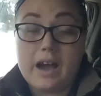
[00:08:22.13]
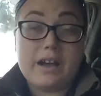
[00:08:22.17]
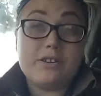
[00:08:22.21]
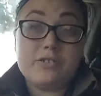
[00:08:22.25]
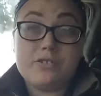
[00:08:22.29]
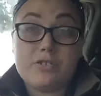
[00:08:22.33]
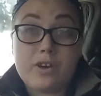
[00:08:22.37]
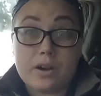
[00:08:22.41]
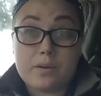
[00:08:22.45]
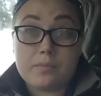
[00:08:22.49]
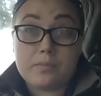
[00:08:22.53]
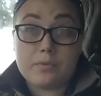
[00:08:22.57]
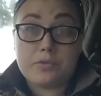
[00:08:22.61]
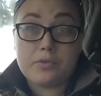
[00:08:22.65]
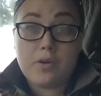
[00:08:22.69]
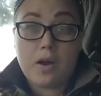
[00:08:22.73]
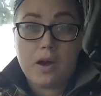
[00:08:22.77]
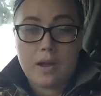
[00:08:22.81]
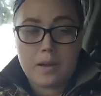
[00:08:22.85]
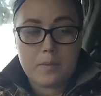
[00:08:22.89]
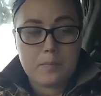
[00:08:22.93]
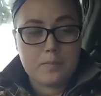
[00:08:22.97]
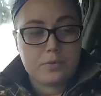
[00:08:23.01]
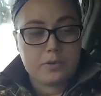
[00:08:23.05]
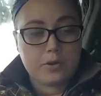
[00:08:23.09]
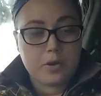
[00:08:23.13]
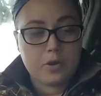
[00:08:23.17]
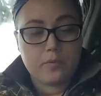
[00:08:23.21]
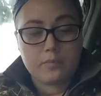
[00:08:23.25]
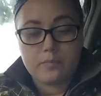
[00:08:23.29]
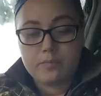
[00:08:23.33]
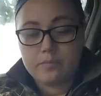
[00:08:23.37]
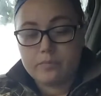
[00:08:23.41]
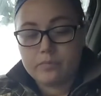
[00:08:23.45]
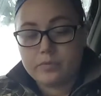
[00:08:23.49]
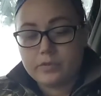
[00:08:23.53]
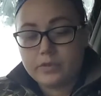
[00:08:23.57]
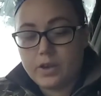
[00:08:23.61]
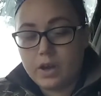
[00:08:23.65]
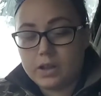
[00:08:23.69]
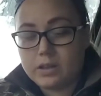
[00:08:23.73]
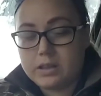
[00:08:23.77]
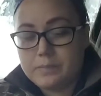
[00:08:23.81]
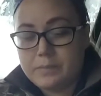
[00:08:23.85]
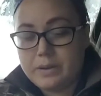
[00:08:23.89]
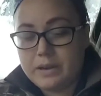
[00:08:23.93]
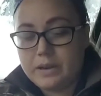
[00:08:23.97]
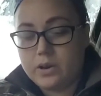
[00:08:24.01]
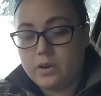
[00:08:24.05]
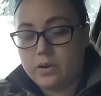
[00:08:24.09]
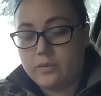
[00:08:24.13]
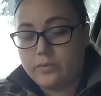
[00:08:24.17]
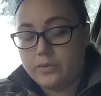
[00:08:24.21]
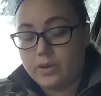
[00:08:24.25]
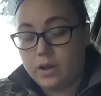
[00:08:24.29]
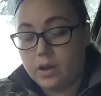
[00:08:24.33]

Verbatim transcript: I just got them to try them, so y'all let me know